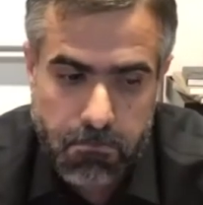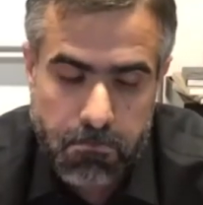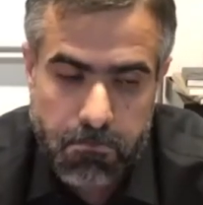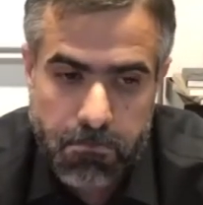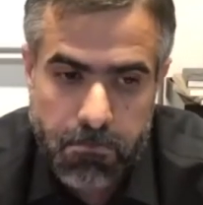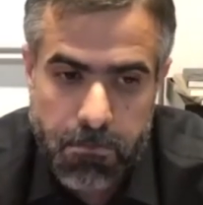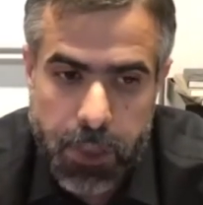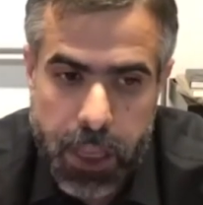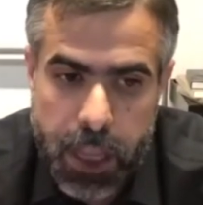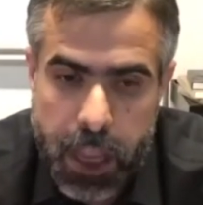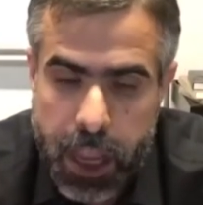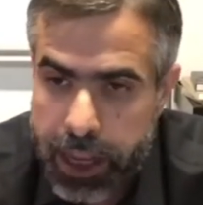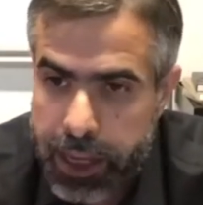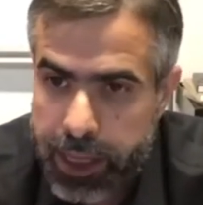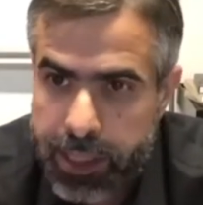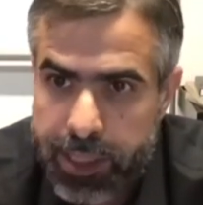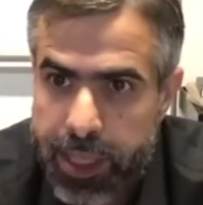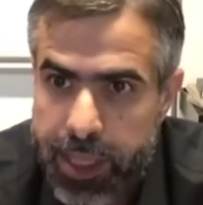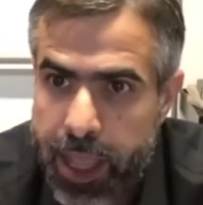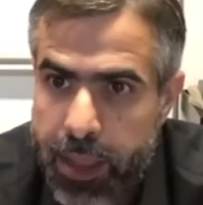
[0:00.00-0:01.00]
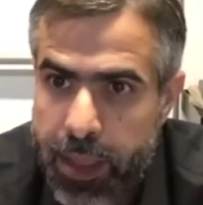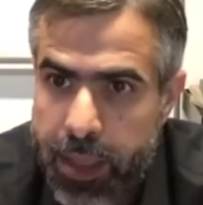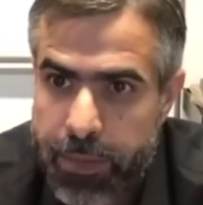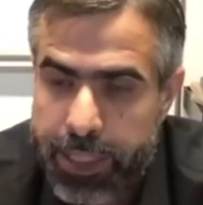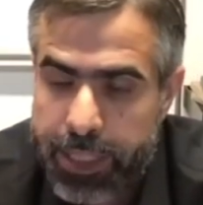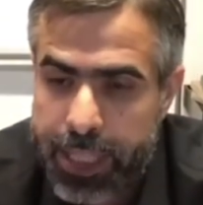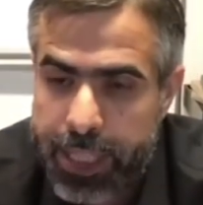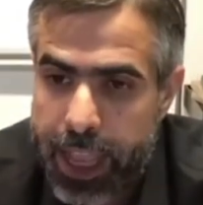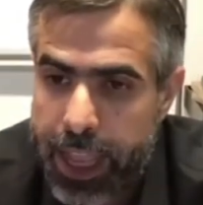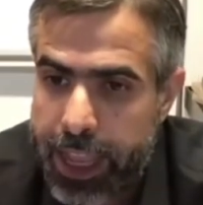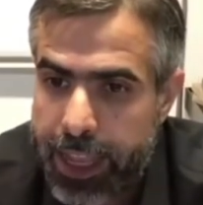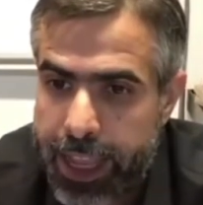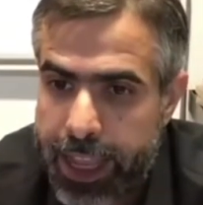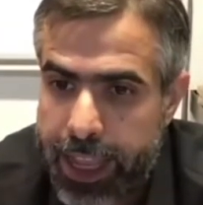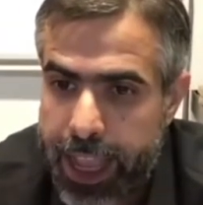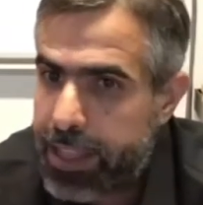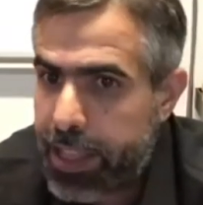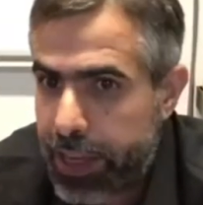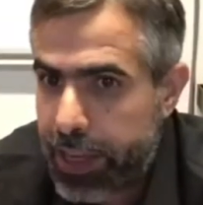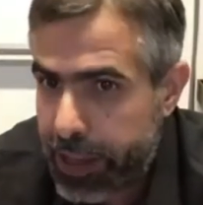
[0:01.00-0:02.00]
nice habits, like
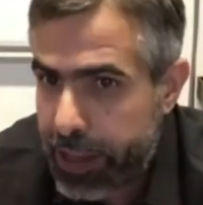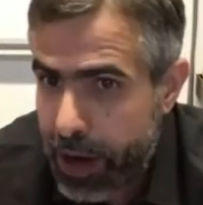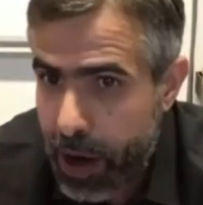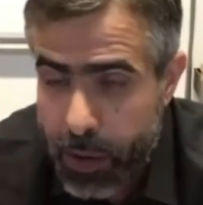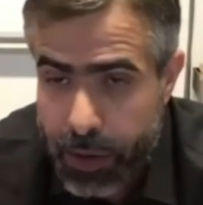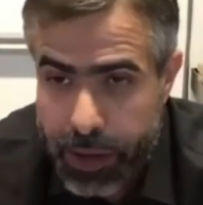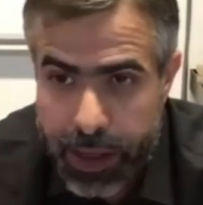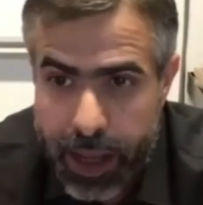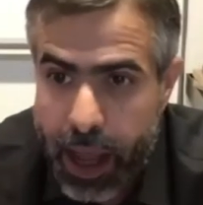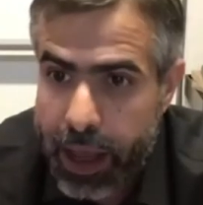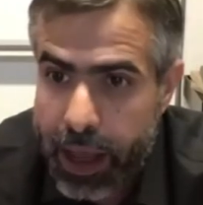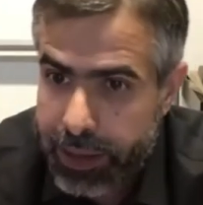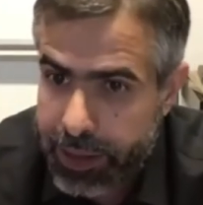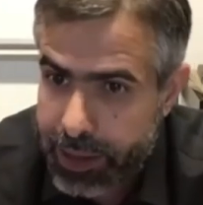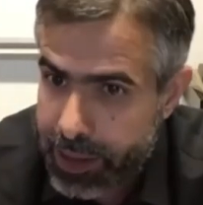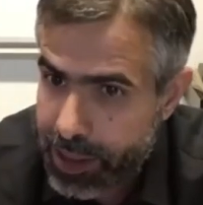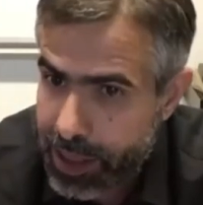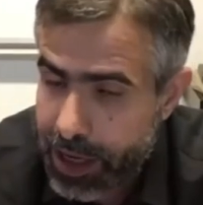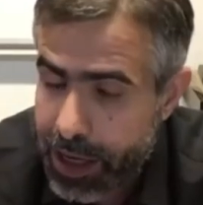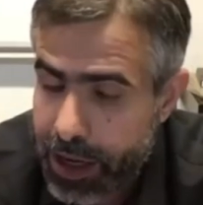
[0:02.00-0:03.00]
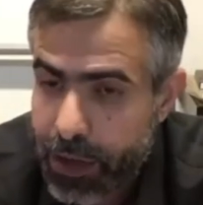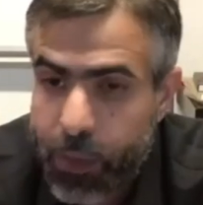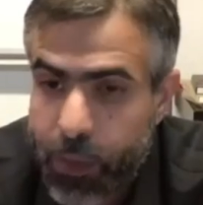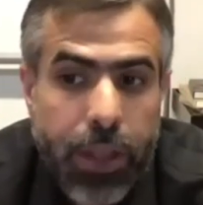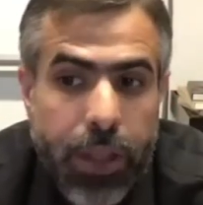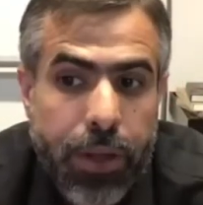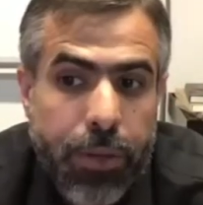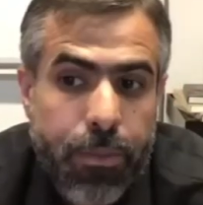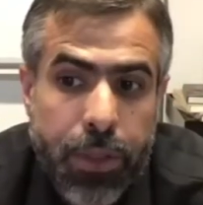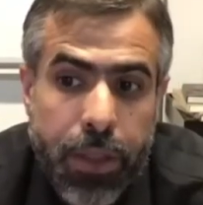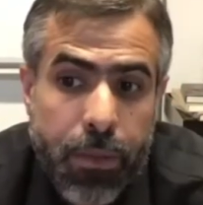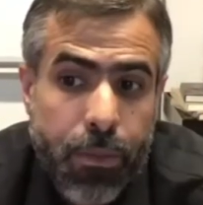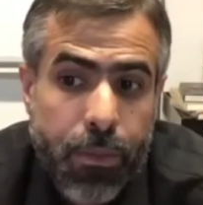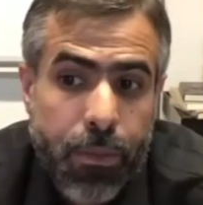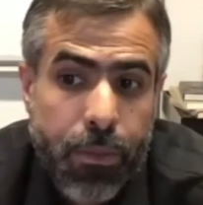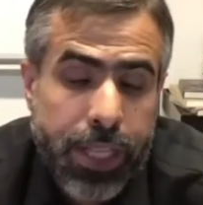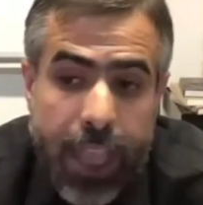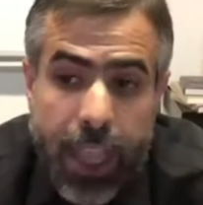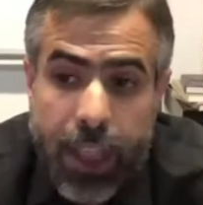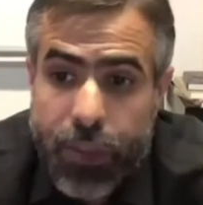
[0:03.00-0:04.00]
underground art scene where people
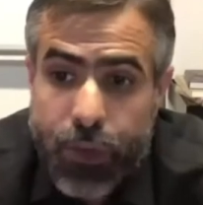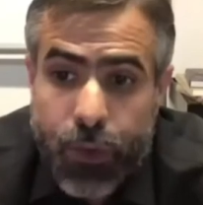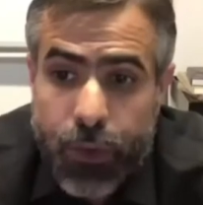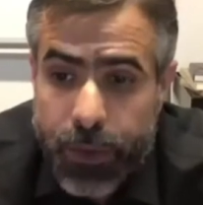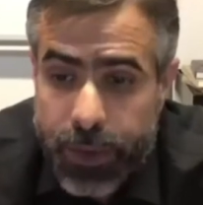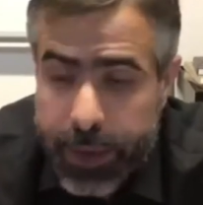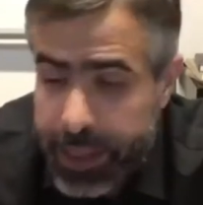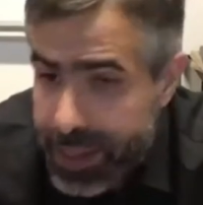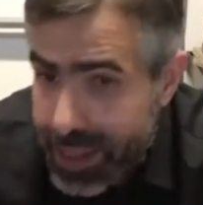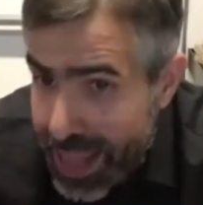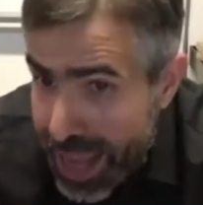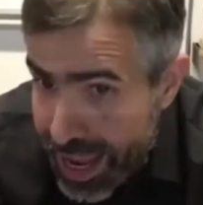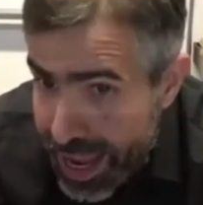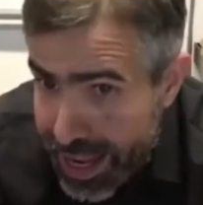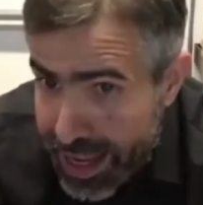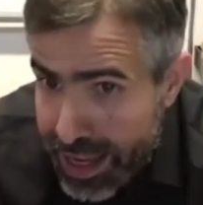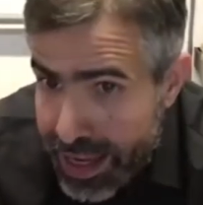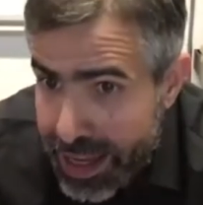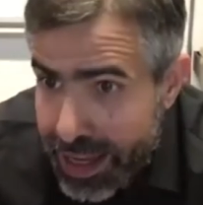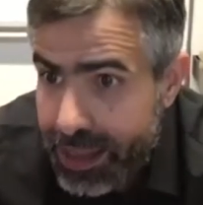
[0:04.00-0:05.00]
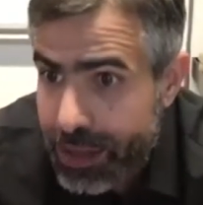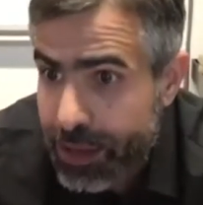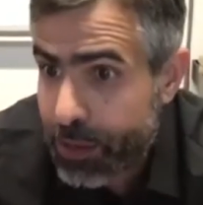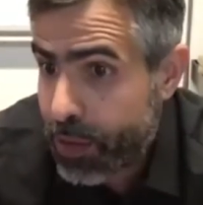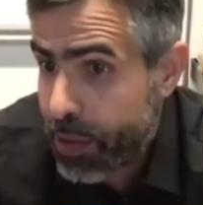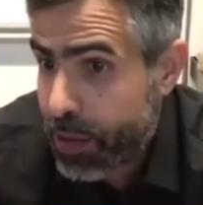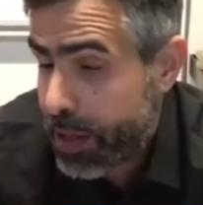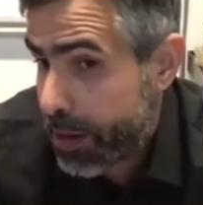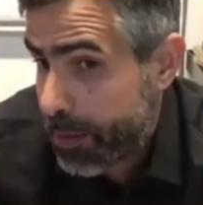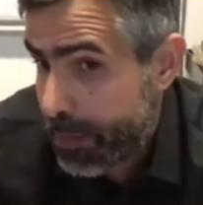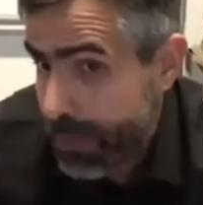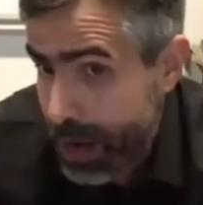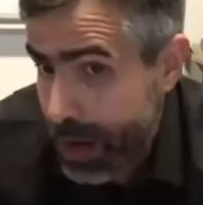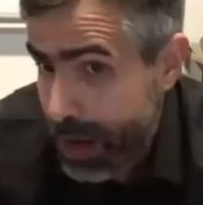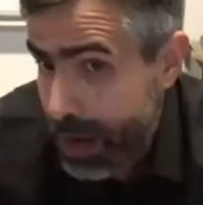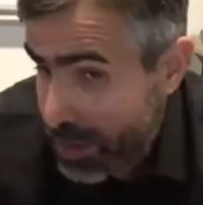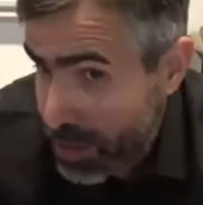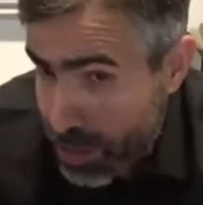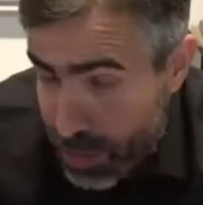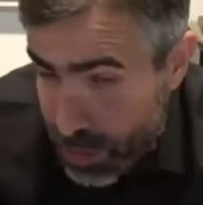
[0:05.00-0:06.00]
can do mistakes on their
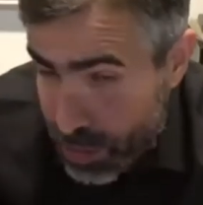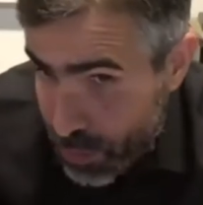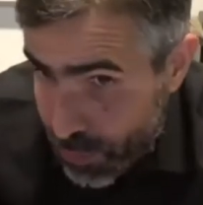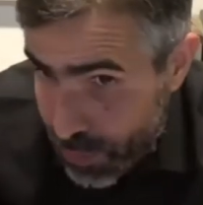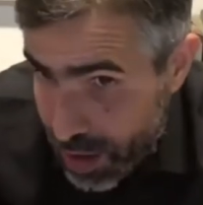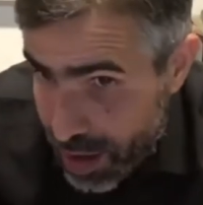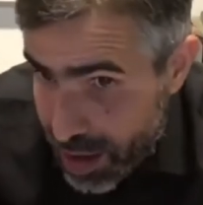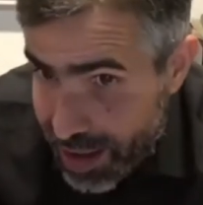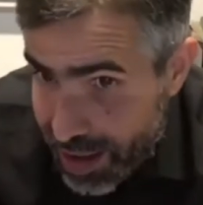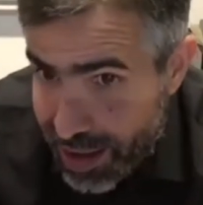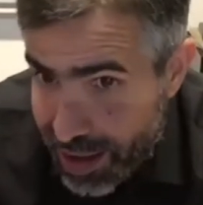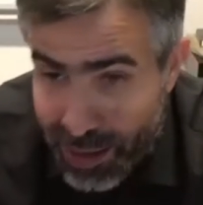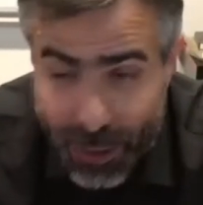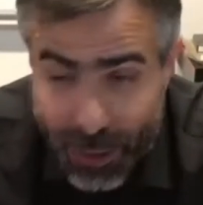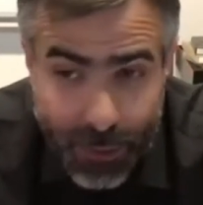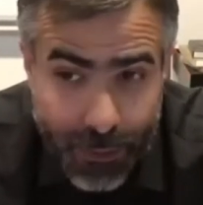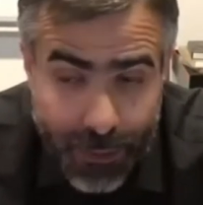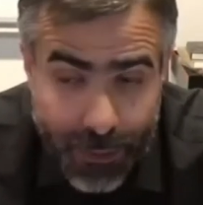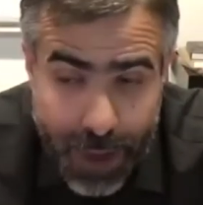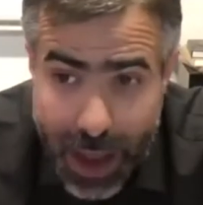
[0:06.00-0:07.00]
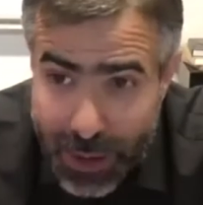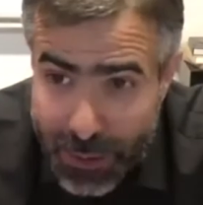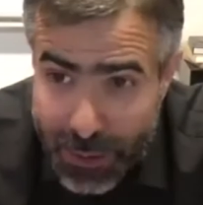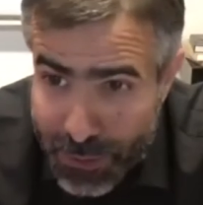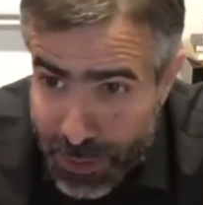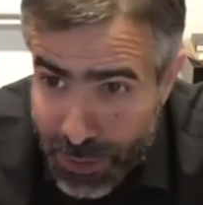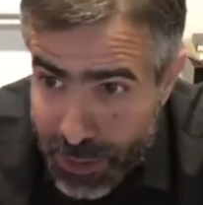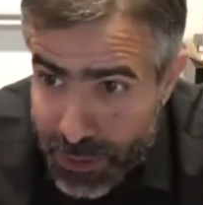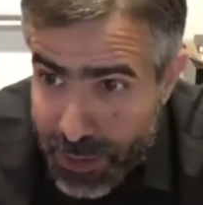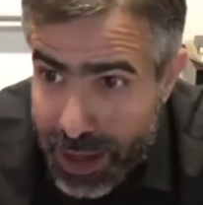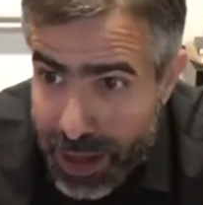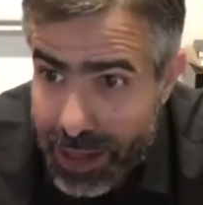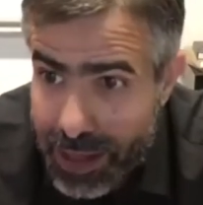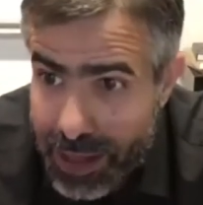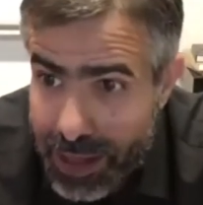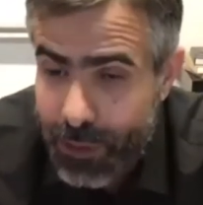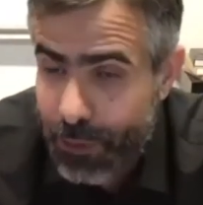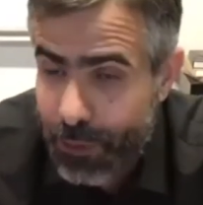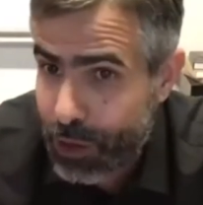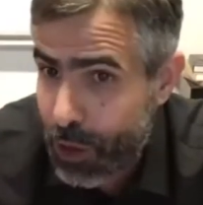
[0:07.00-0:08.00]
practices of art, of
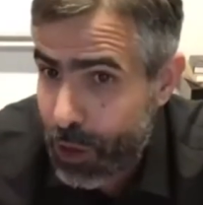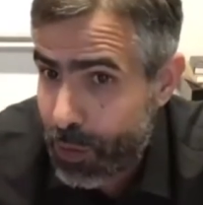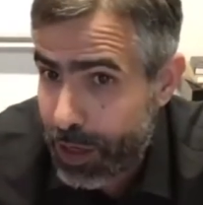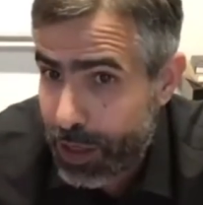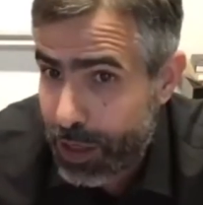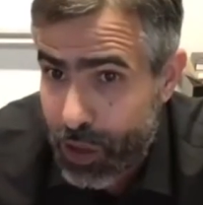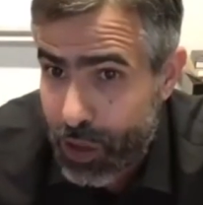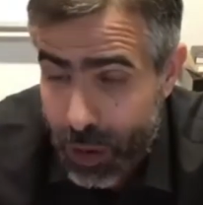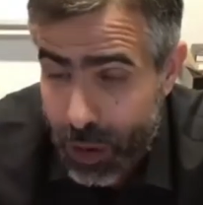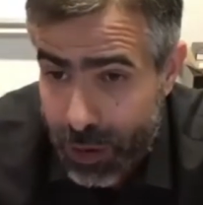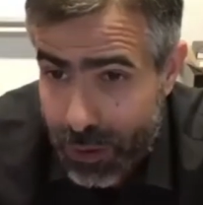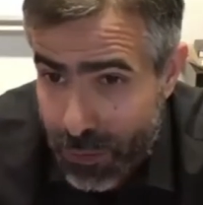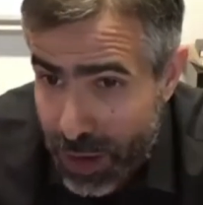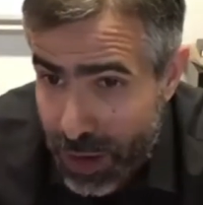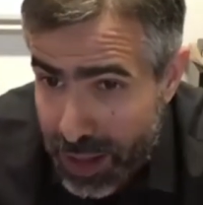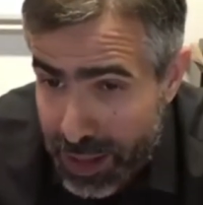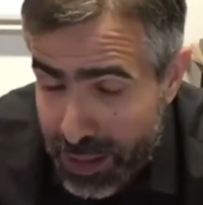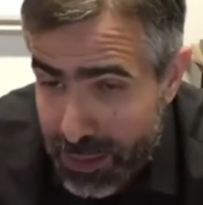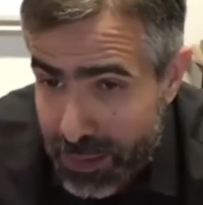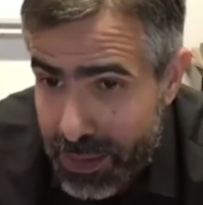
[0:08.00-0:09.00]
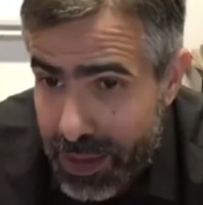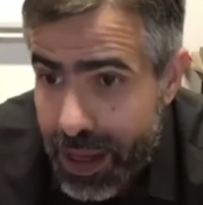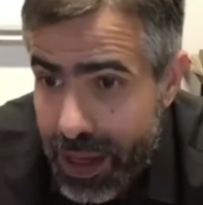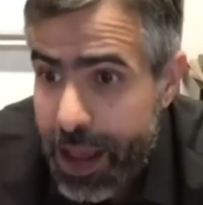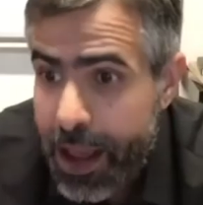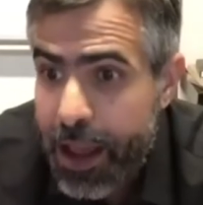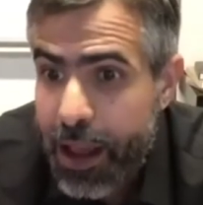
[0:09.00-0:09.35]
performance, of showing short films,